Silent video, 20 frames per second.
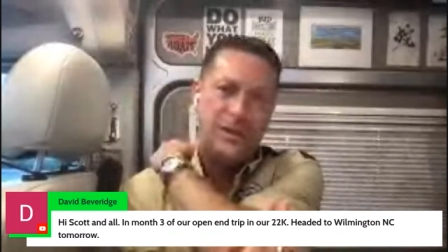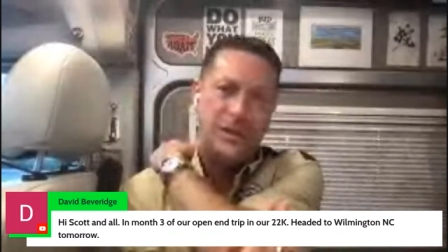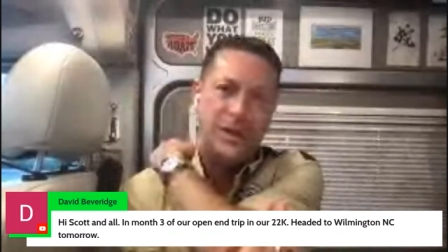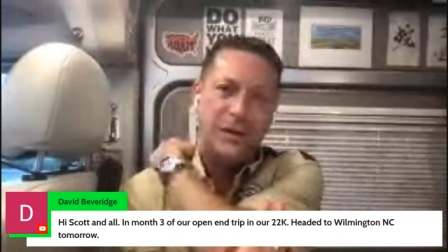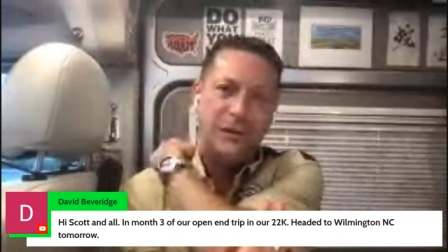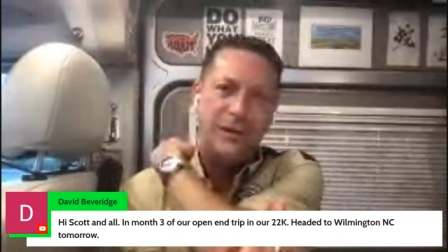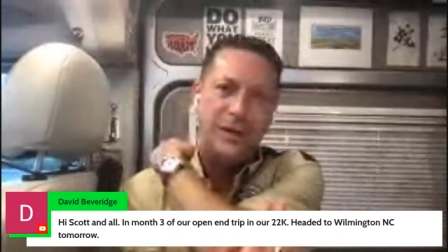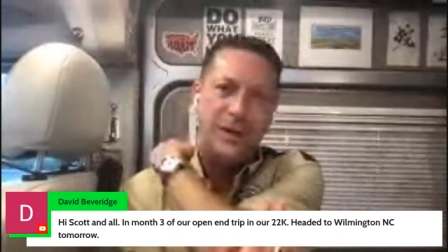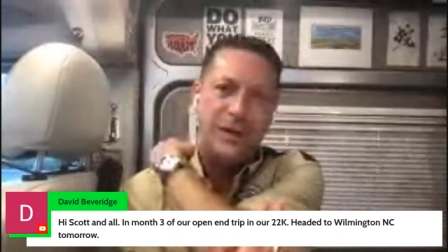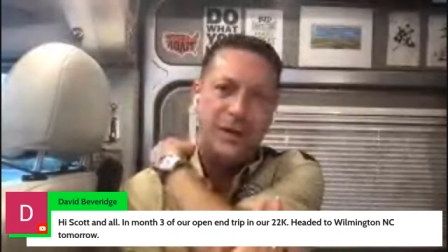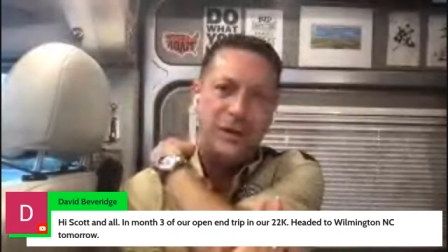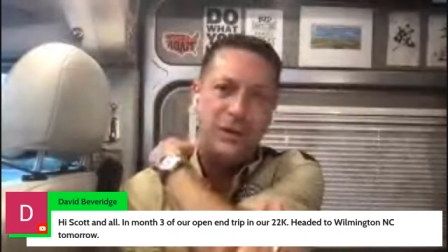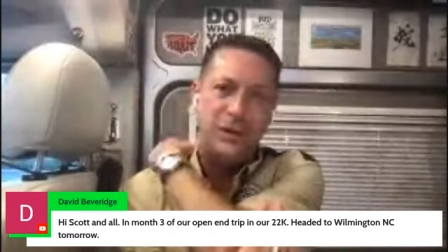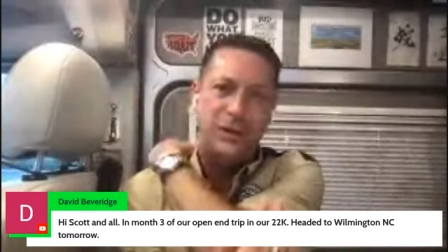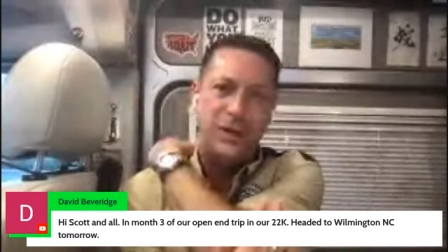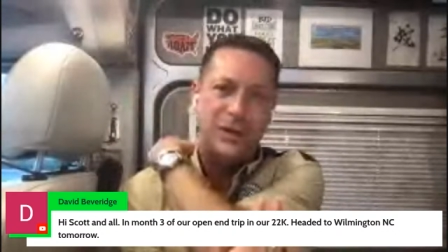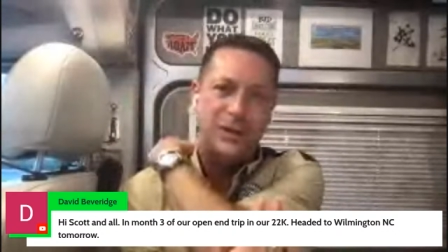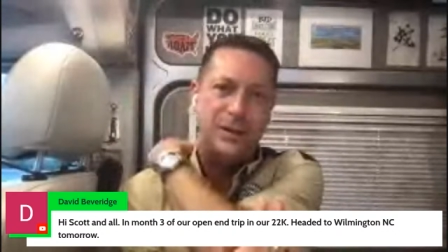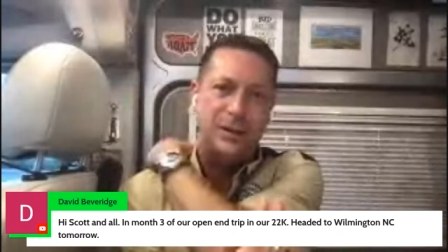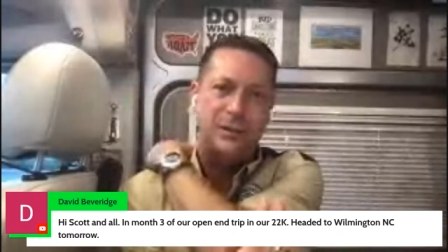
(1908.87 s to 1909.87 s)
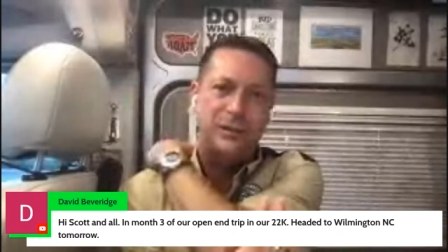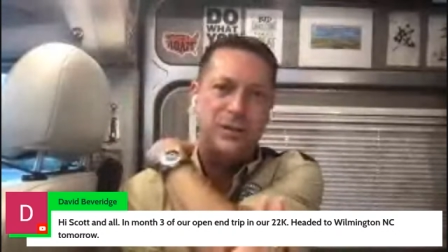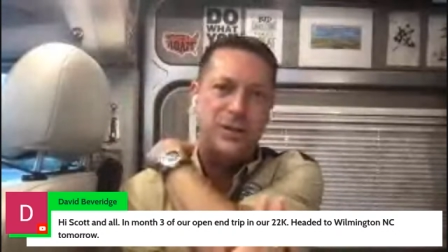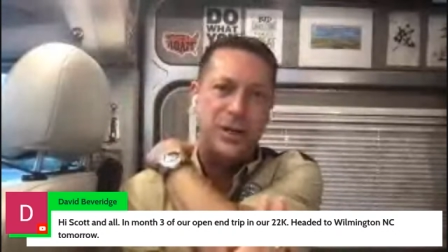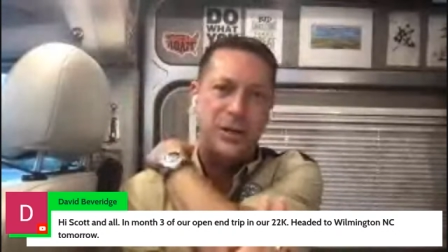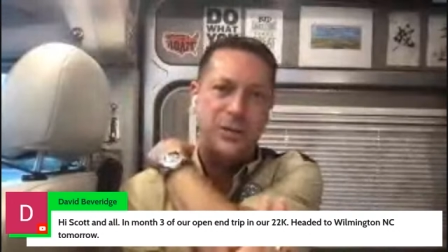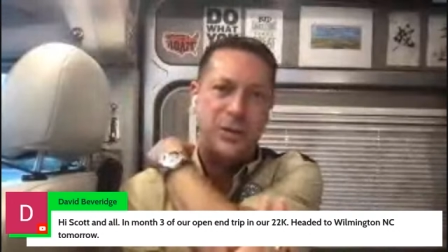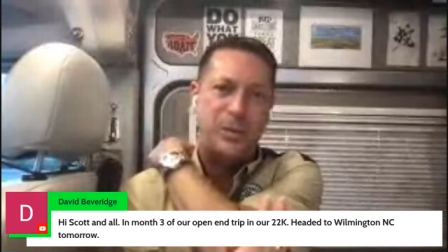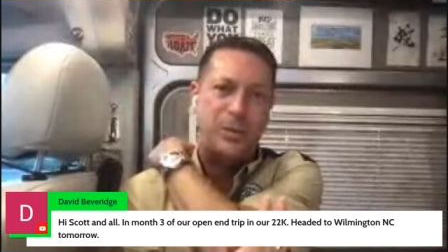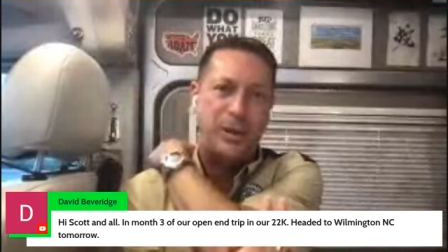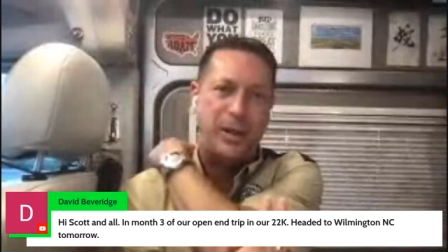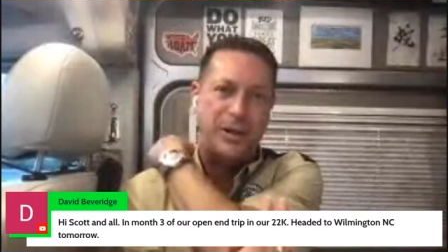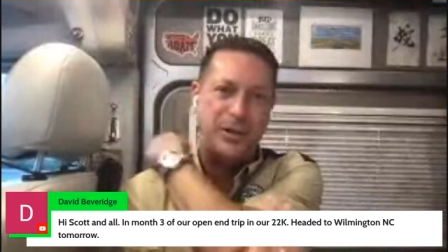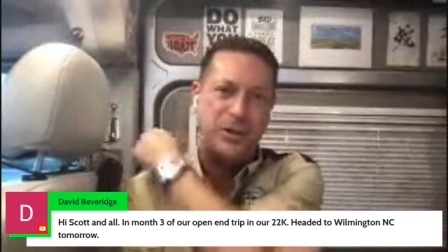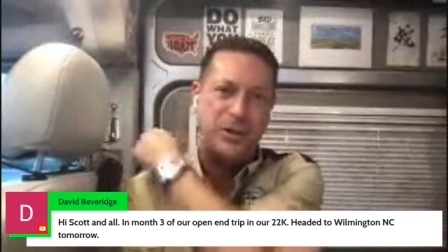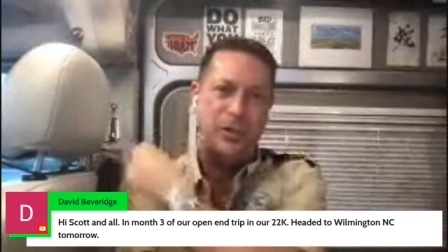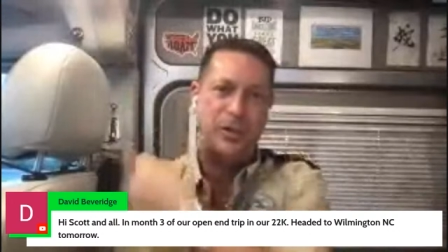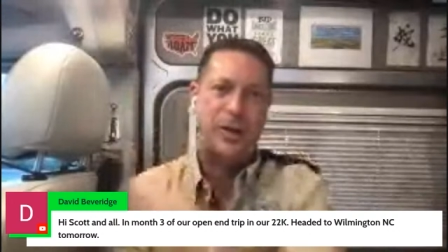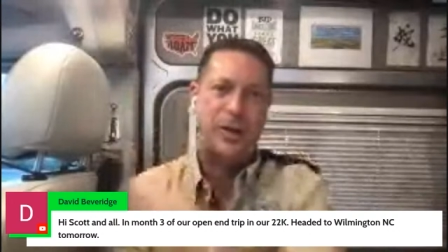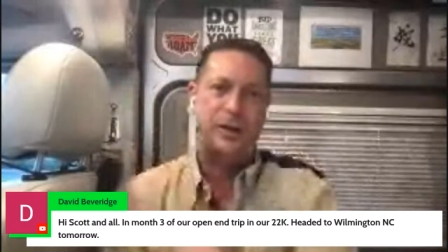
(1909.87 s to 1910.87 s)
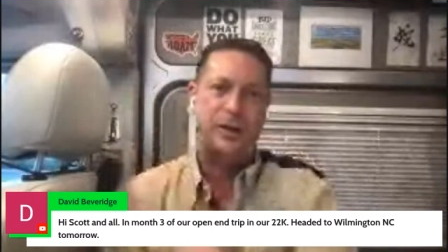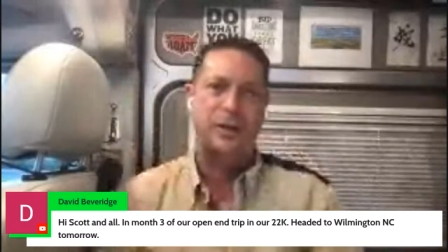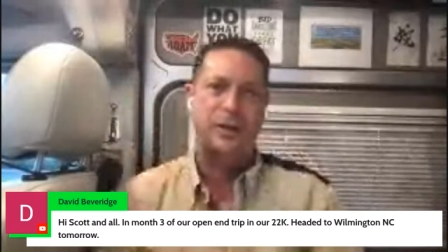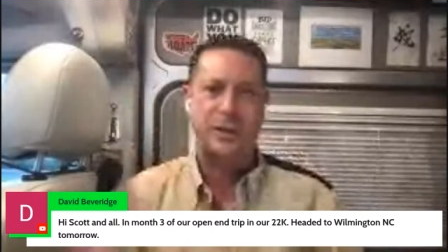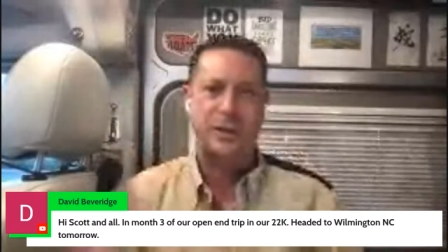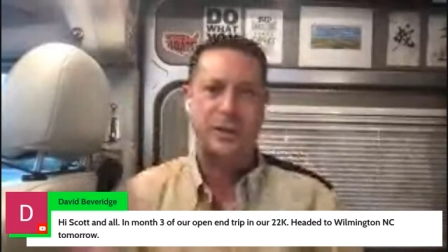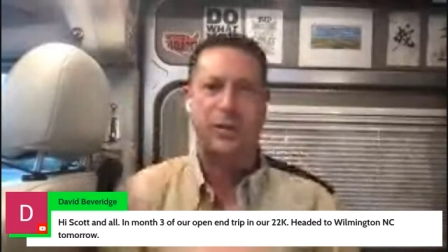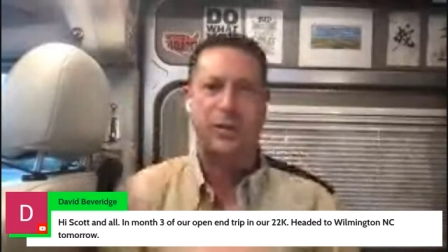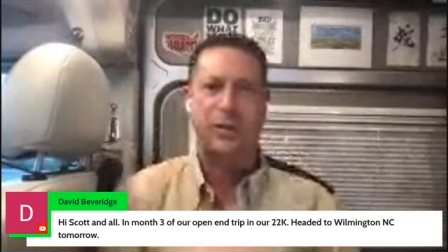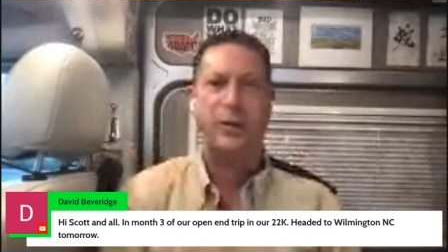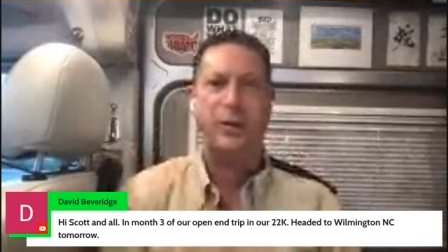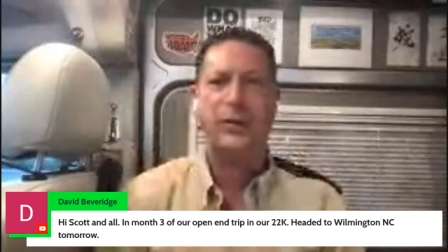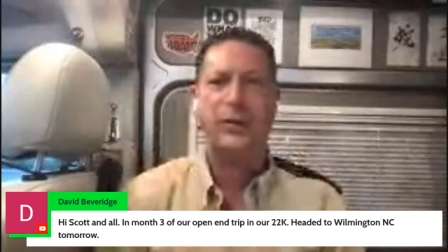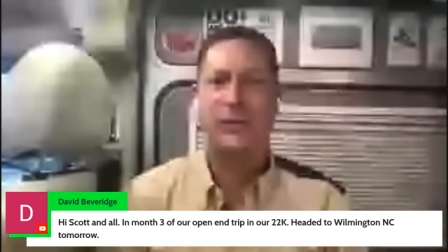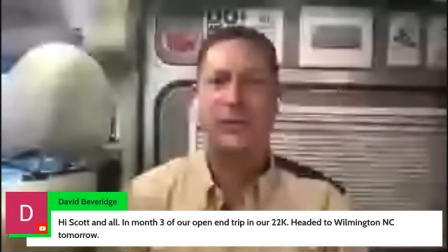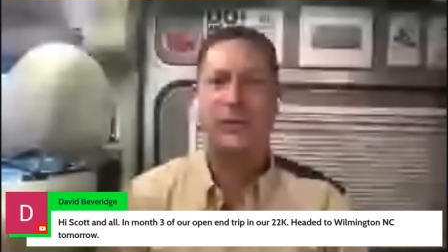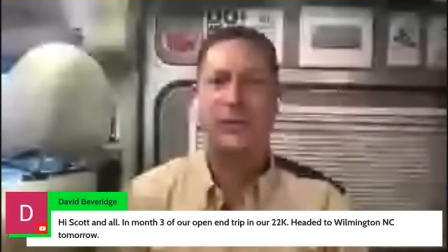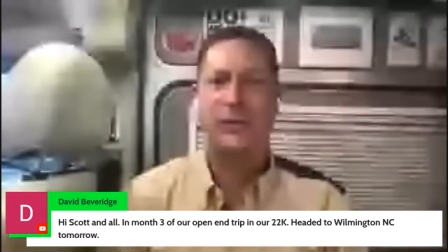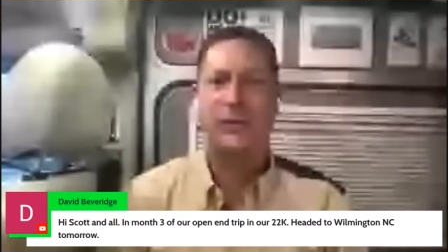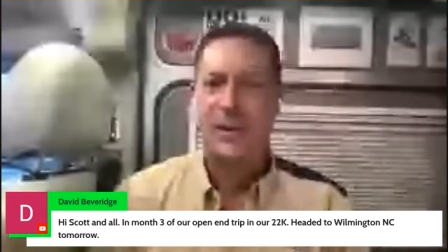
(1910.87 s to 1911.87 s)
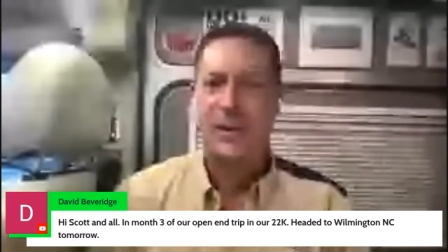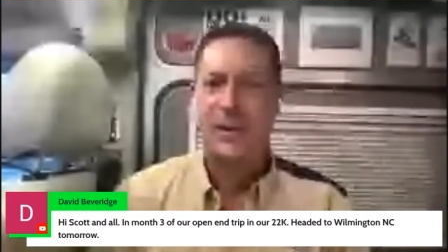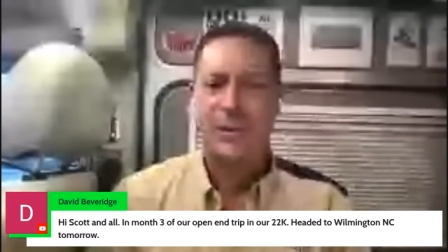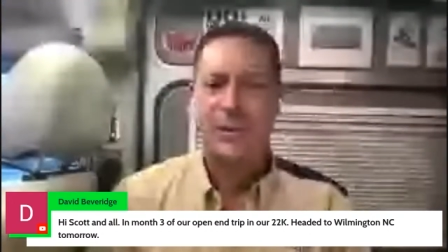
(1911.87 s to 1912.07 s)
It took everything I do not to change my plans to go back to the Southwest,